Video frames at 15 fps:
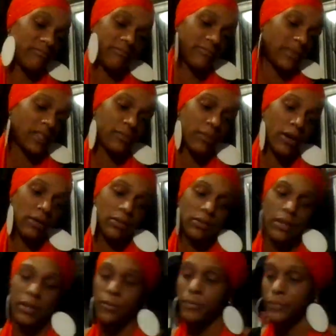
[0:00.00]
is bottled
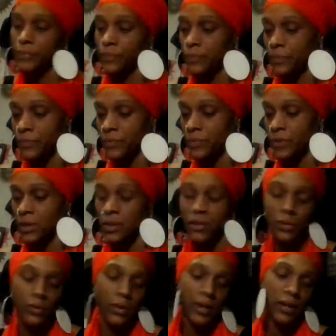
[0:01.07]
up.
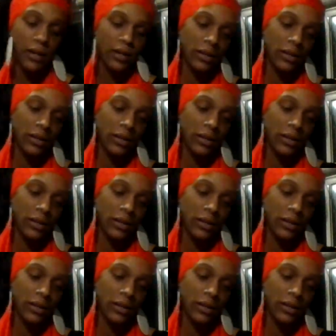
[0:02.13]
Right?